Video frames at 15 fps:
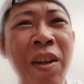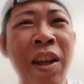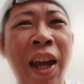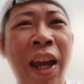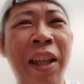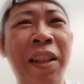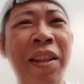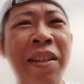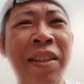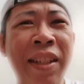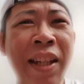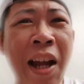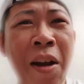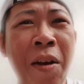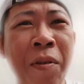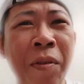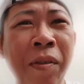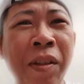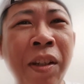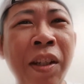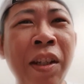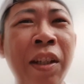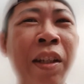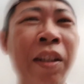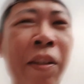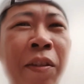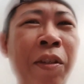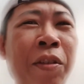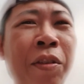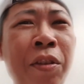edit sound,
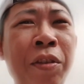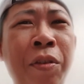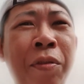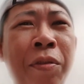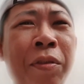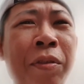you know, to do.